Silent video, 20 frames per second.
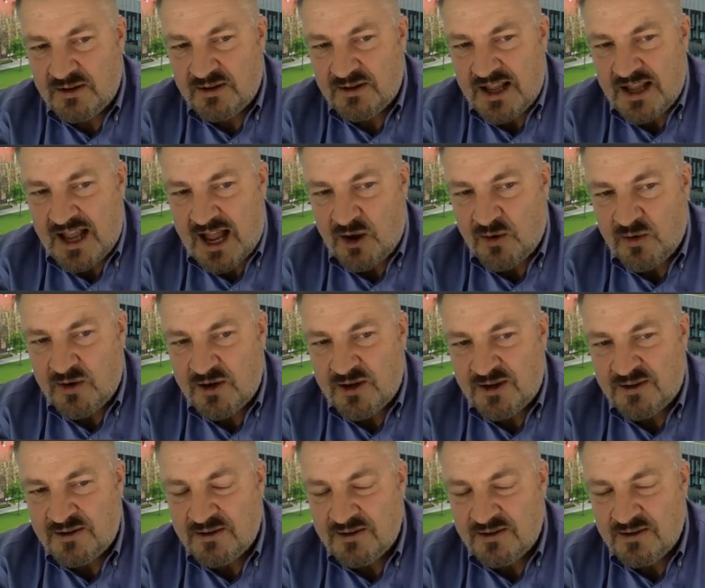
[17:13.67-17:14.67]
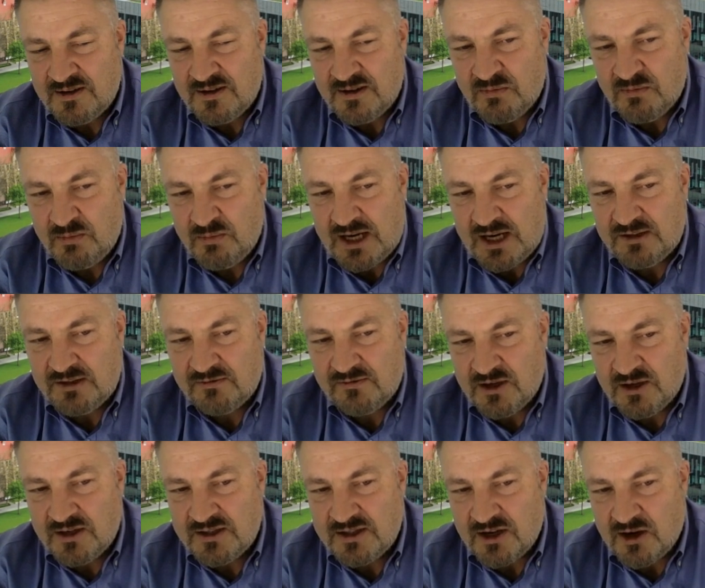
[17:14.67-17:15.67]
our
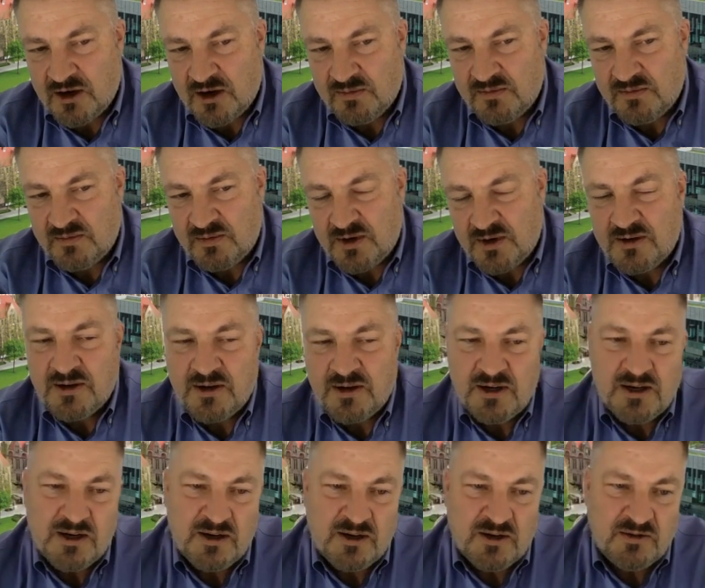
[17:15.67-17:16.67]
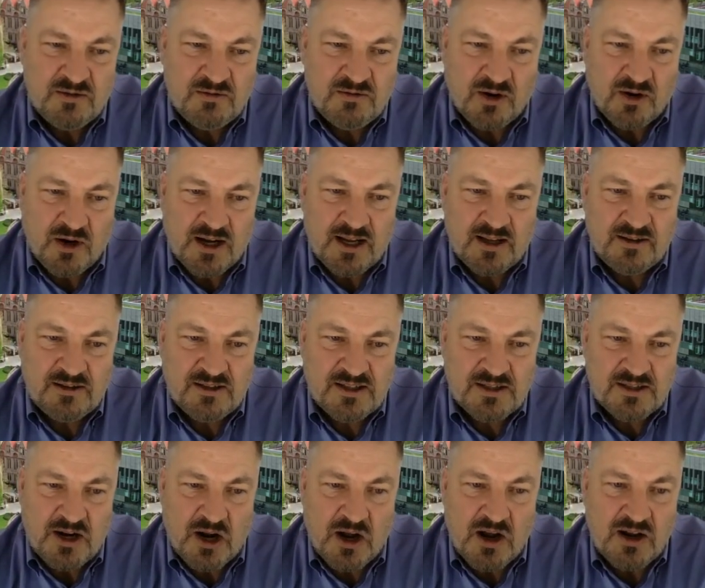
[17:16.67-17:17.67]
metaverse up via the
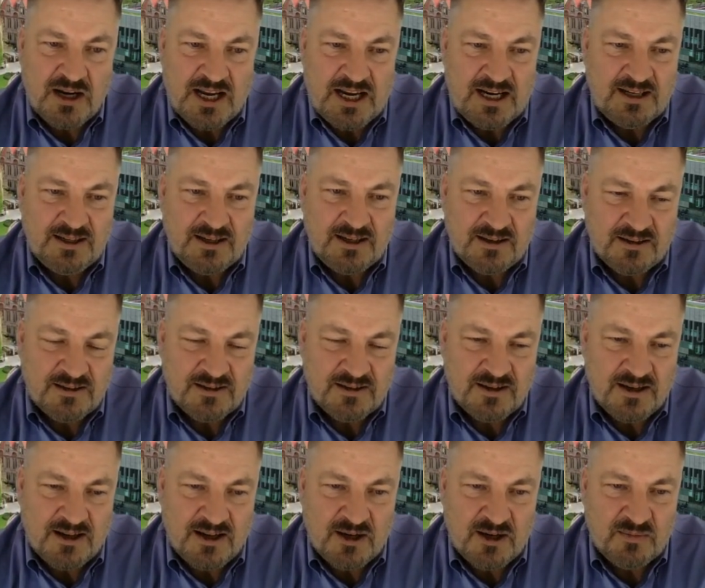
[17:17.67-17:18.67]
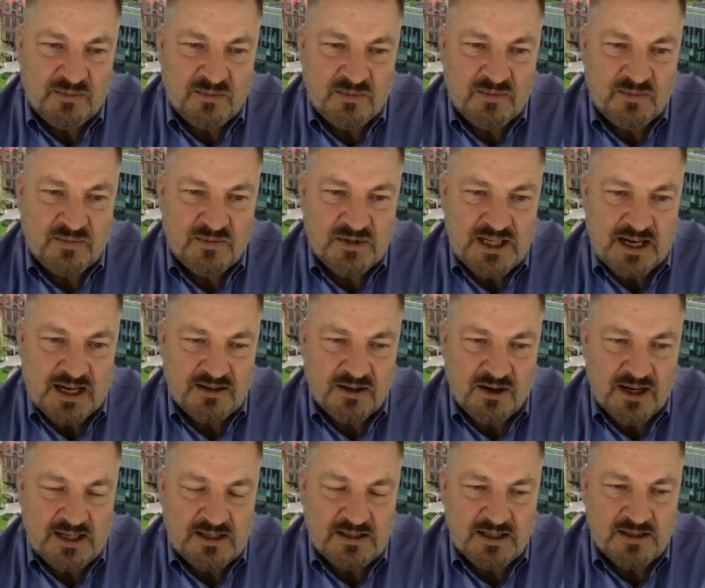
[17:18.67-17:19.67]
Starlink
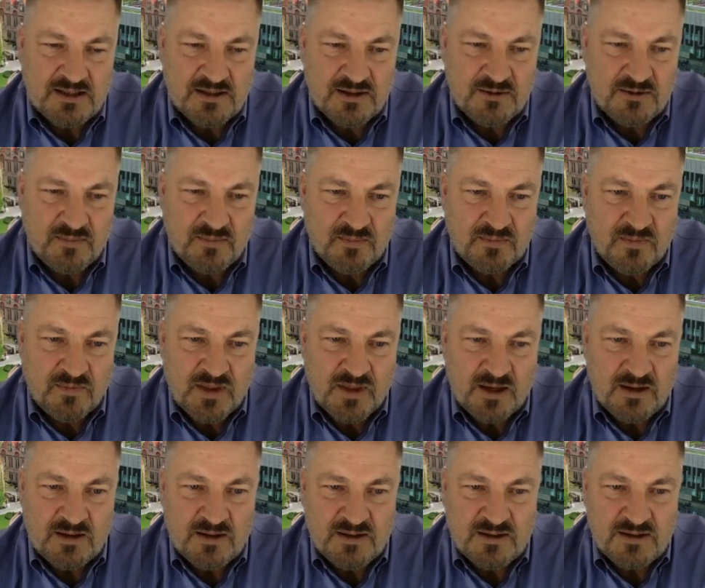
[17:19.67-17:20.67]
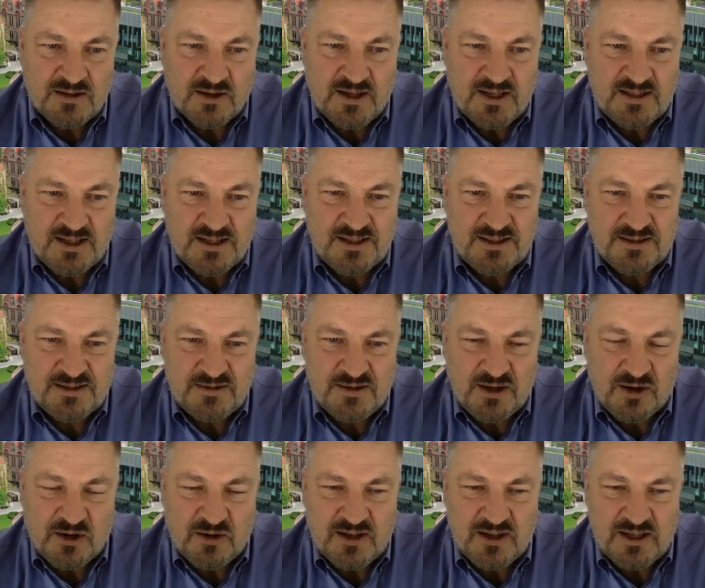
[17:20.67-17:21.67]
satellite system. So this is
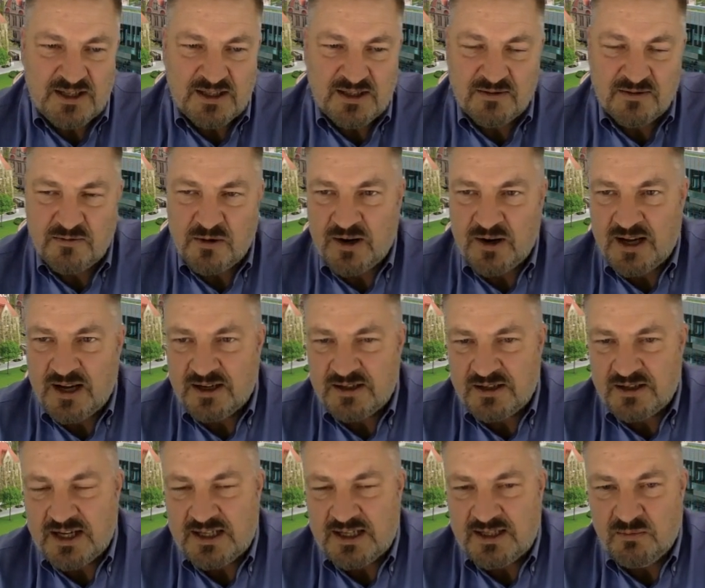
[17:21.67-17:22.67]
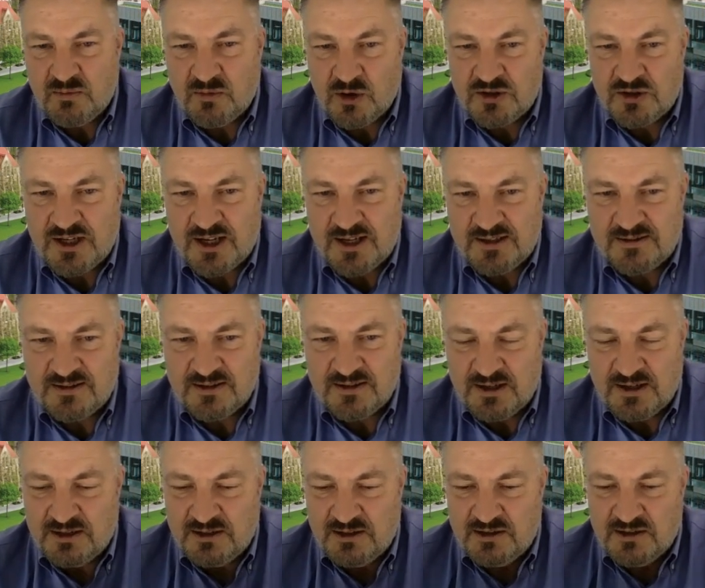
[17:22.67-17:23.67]
a very exciting project,
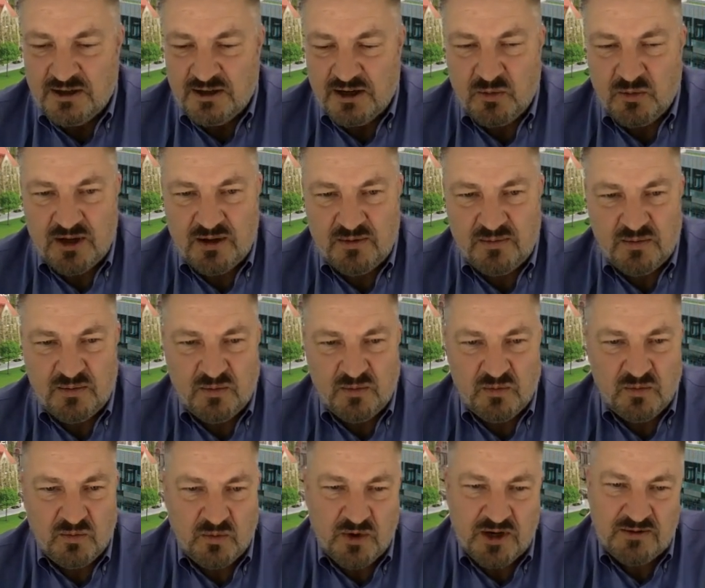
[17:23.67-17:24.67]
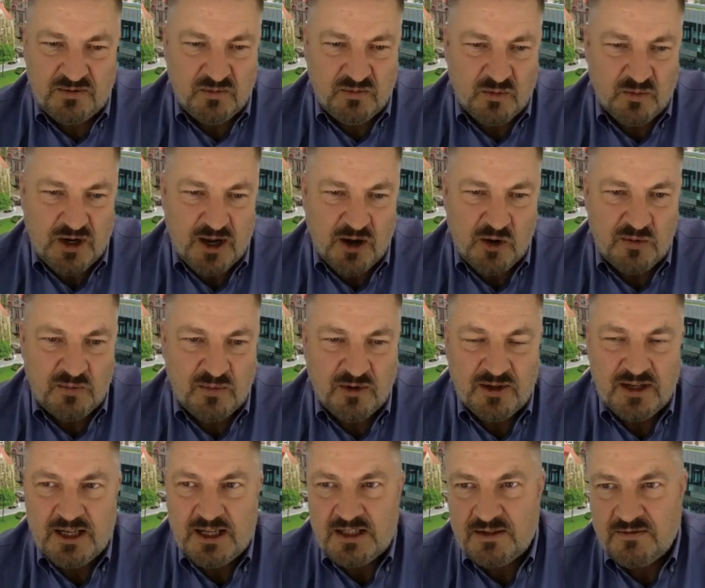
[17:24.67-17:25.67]
and we hope
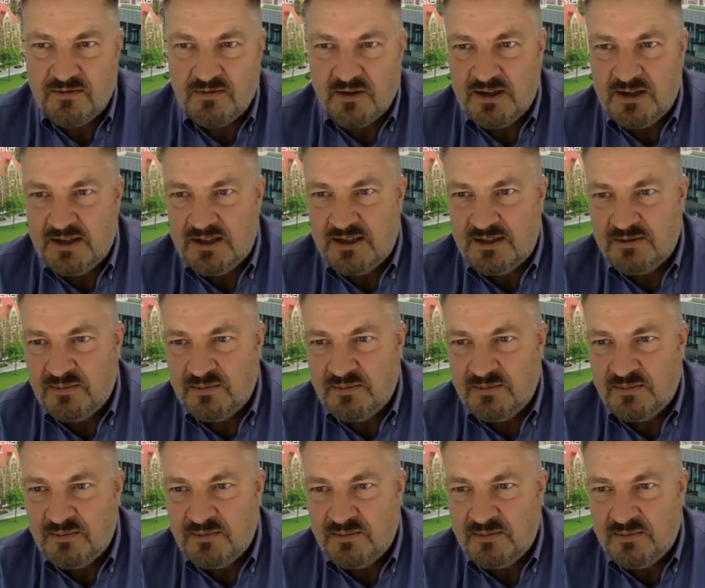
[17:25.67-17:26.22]
that it's funded.